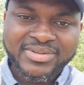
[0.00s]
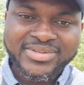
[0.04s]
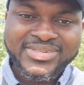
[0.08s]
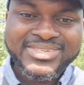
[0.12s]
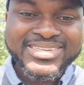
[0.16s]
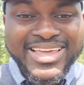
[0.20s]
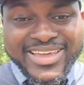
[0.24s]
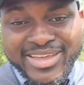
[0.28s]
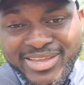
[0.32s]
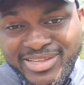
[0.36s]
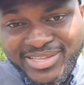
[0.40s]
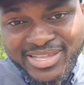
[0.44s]

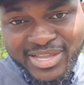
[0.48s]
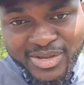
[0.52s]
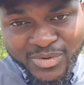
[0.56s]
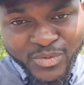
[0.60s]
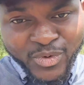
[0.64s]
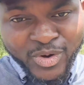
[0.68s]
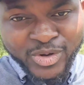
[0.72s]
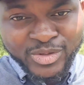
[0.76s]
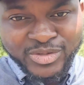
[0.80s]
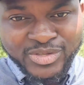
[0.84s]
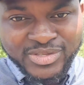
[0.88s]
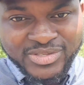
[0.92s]
Take
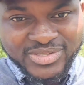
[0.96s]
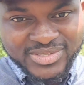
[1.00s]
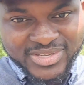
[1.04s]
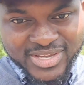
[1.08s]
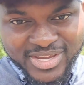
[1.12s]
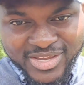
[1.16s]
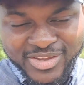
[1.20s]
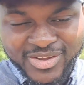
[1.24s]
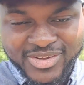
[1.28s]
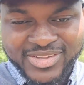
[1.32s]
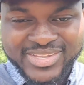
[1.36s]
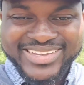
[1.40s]
your
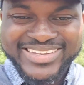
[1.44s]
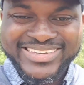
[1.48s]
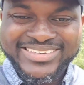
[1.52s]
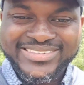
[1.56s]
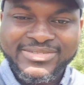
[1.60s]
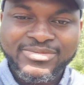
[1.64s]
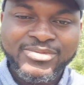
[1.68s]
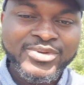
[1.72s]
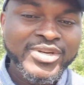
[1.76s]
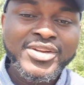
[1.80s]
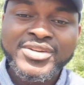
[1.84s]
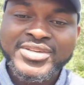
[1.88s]

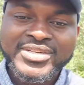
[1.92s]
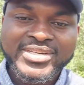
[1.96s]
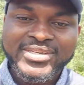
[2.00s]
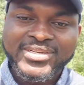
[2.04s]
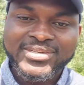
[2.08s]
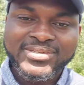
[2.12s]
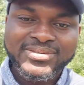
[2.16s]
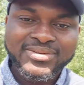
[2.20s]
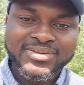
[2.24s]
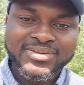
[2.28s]
things. We don't need it.